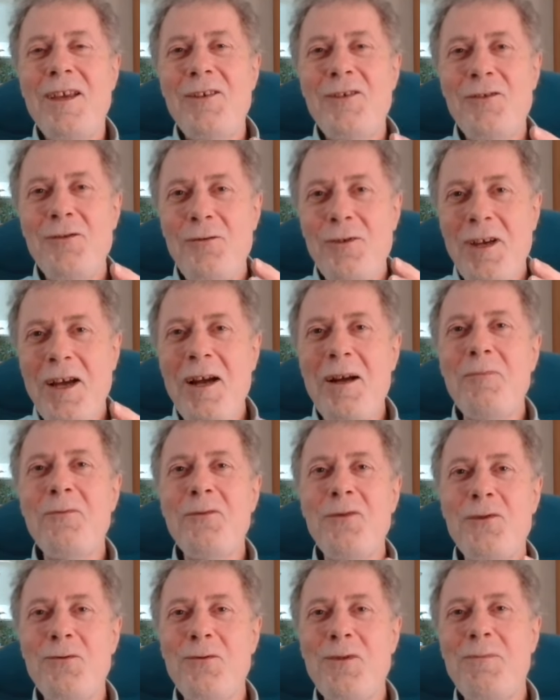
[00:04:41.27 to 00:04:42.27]
to
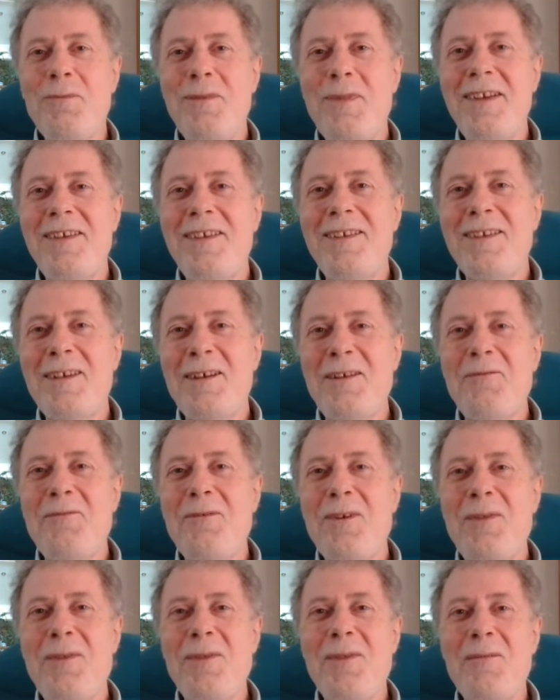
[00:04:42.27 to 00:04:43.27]
come to a meeting
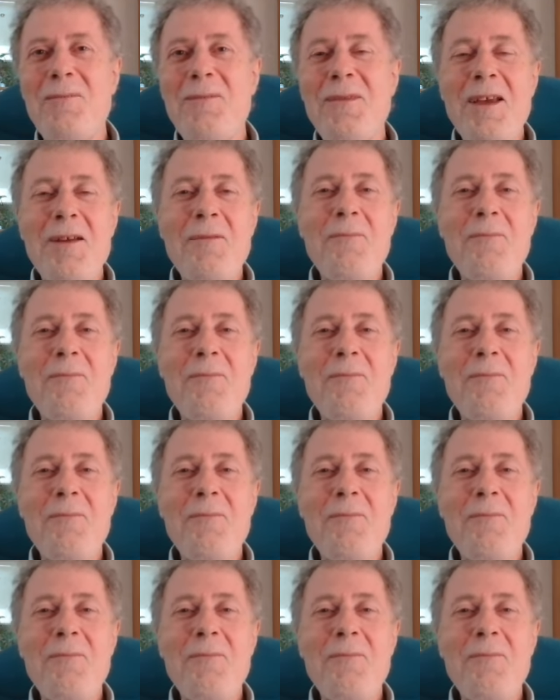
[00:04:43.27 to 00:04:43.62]
with them